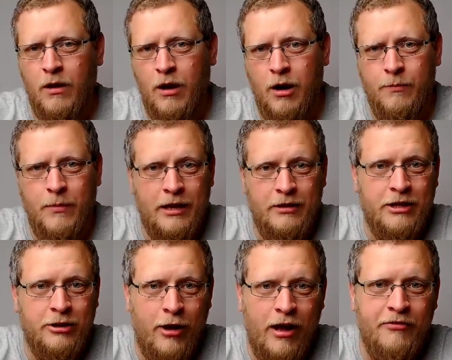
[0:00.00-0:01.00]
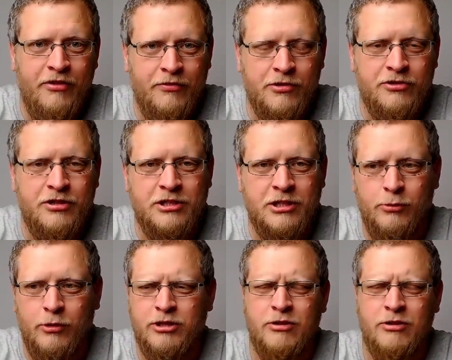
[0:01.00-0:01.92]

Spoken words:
and they don't have 50 or 60 quid.